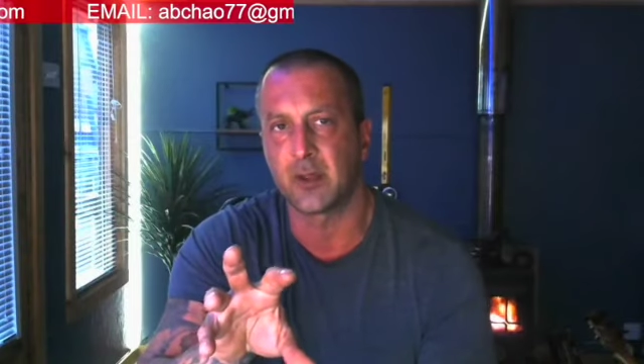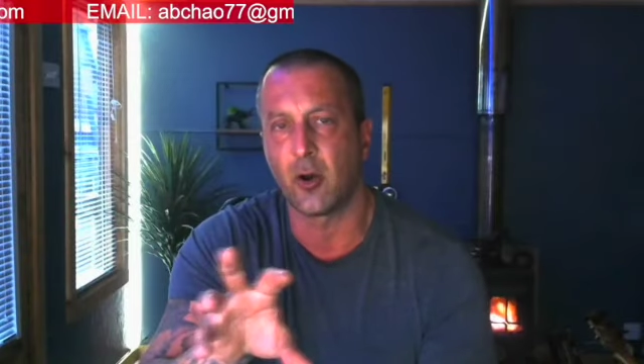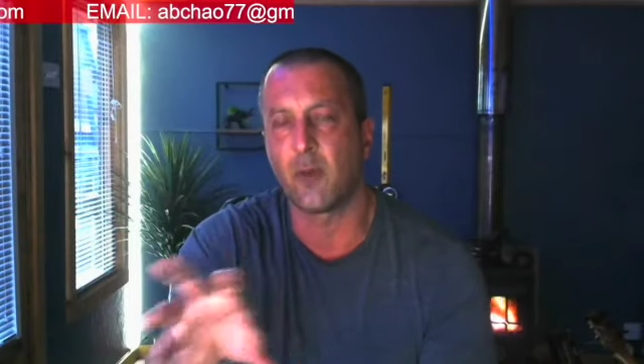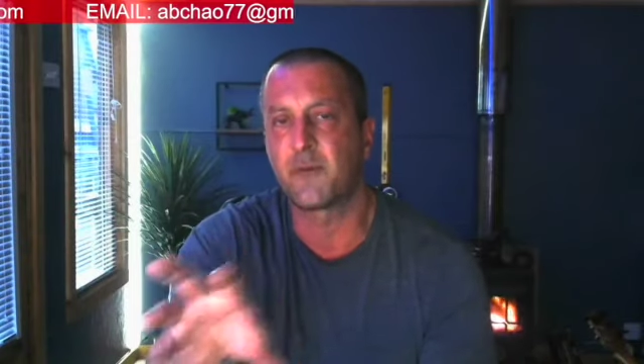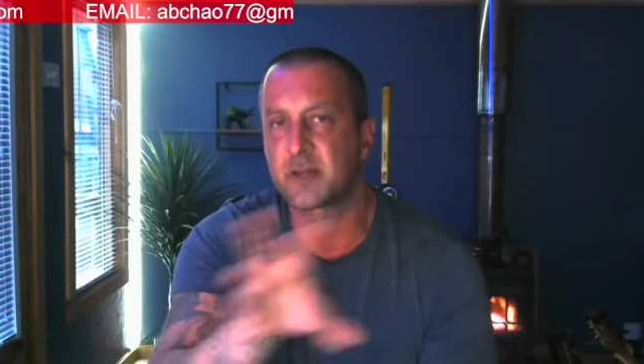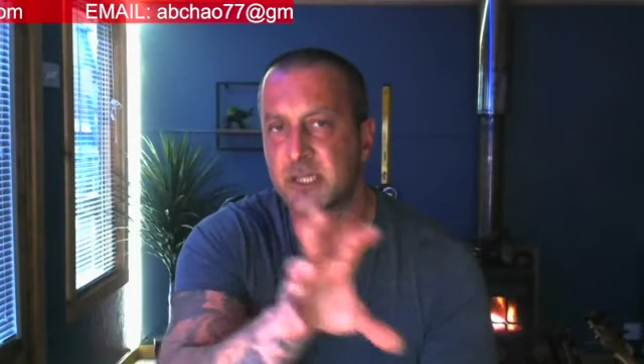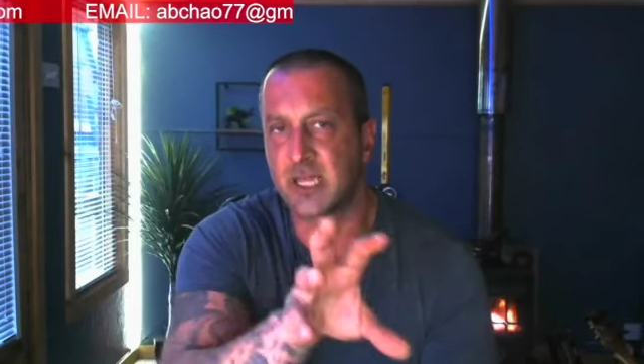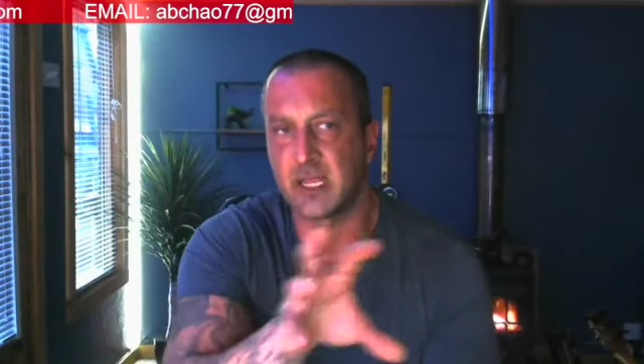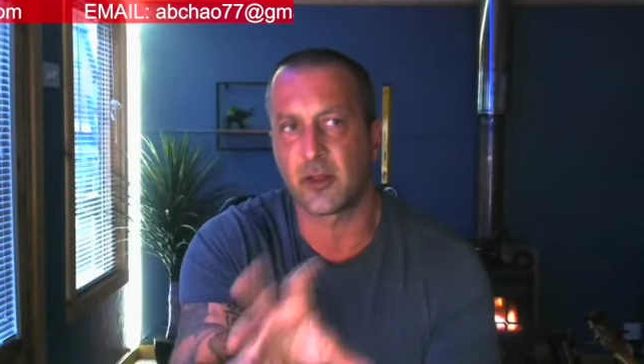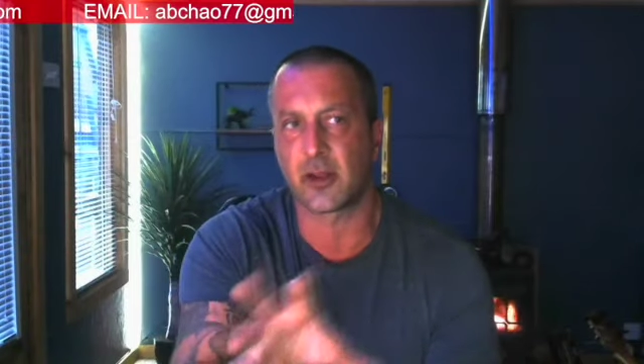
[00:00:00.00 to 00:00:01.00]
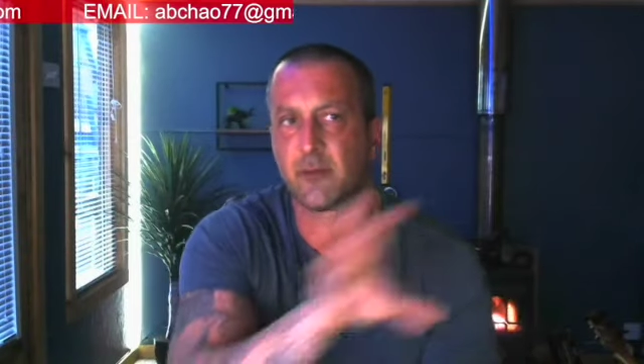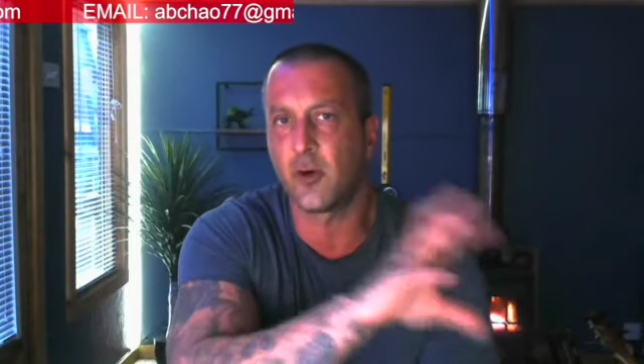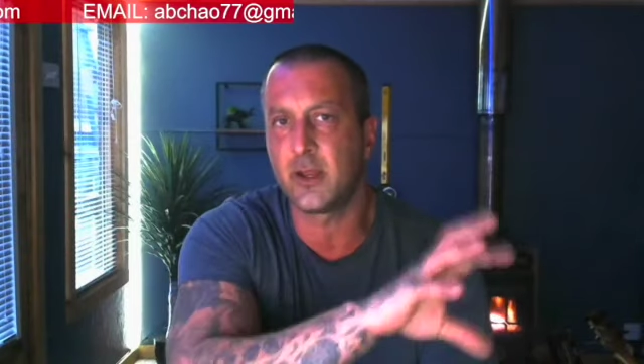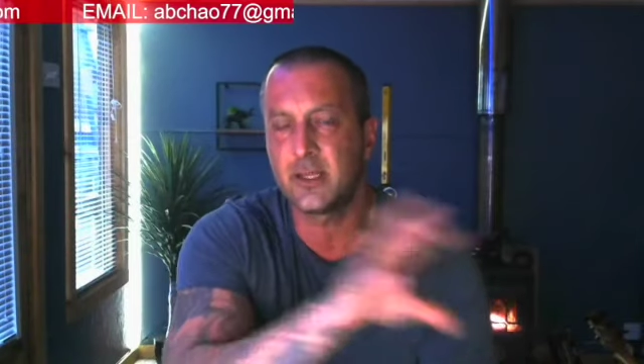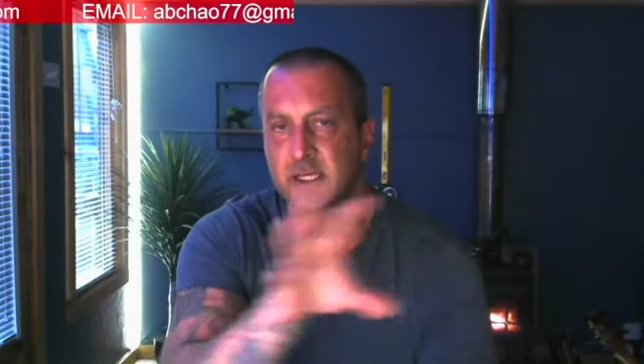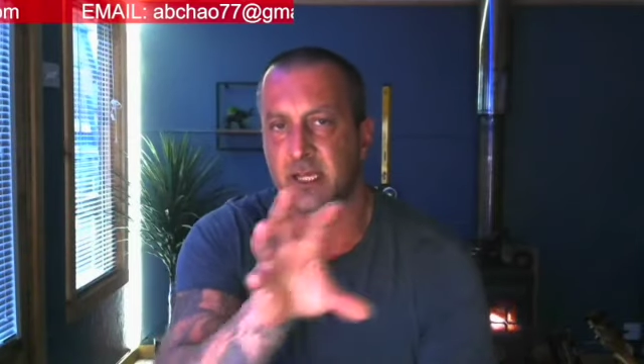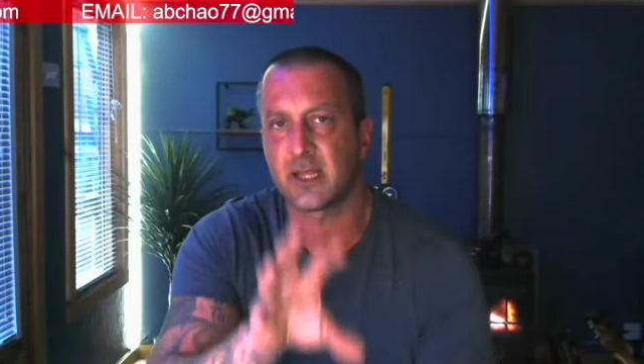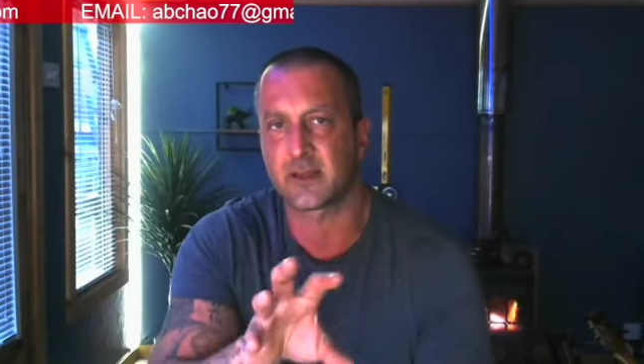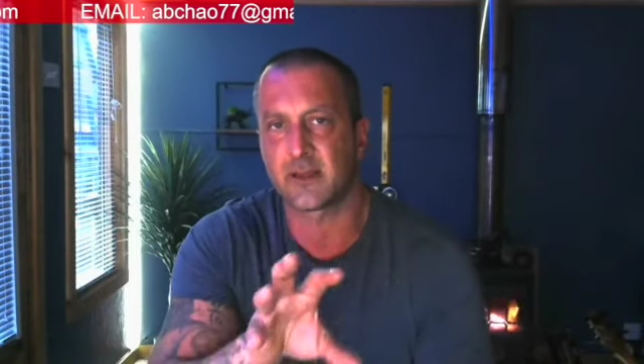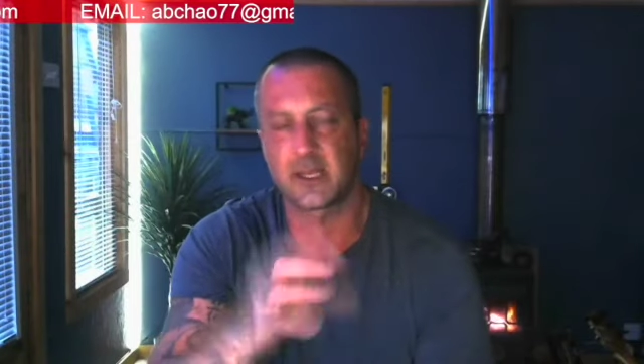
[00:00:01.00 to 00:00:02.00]
obfuscating or avoiding
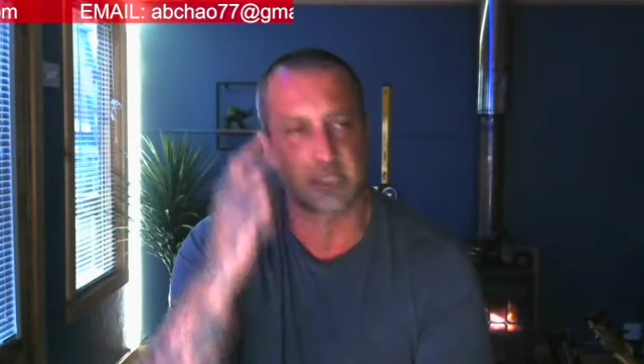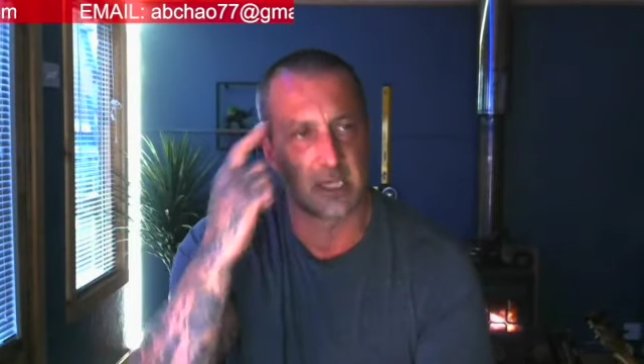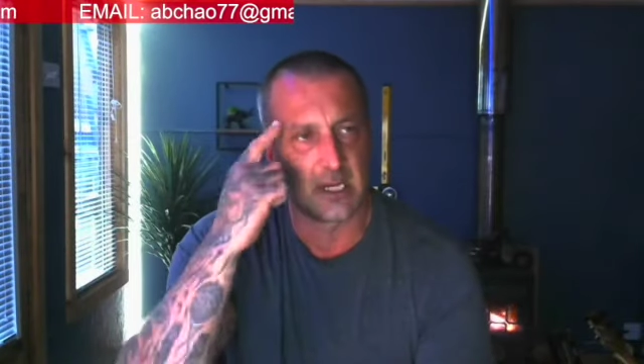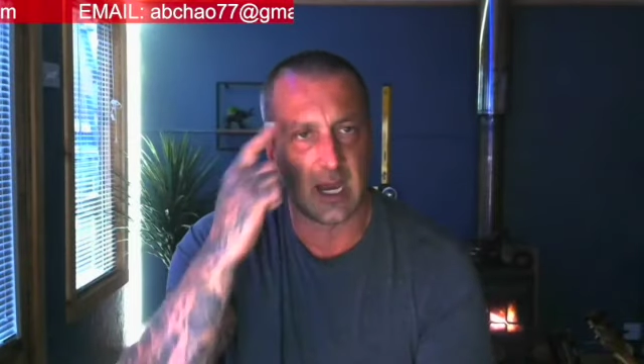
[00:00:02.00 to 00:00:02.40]
certain things,